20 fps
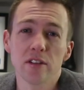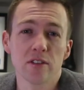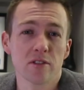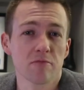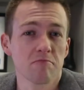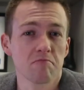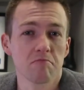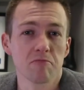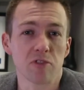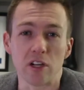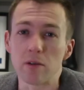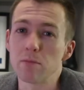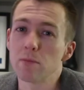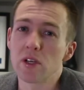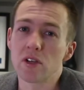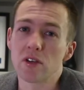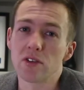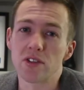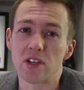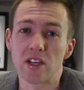the gym
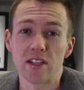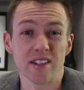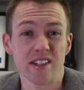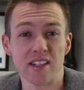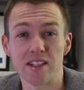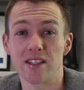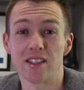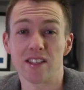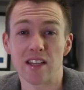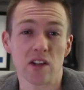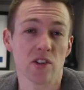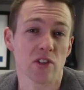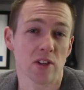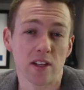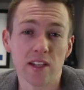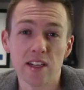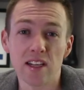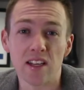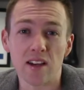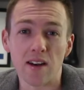because I didn't
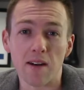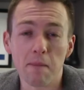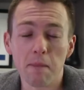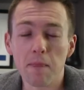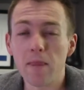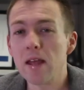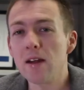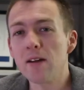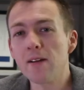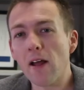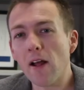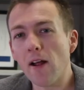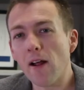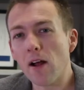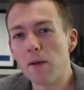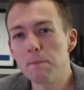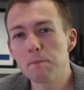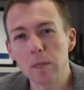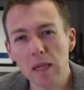schedule it in, then I'm